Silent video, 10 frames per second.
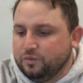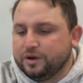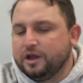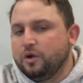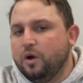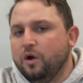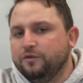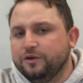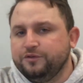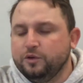We're going to go
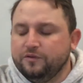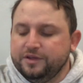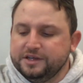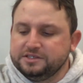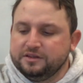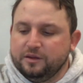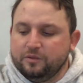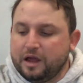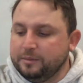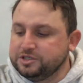over a few of these, and
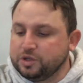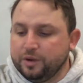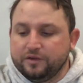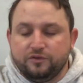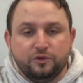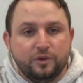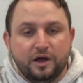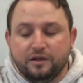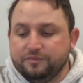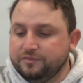then I'm just going
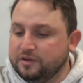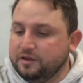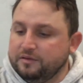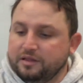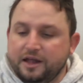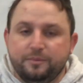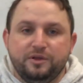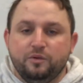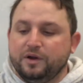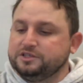to let it
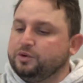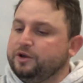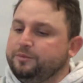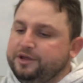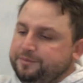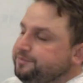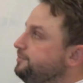be what it's going to be.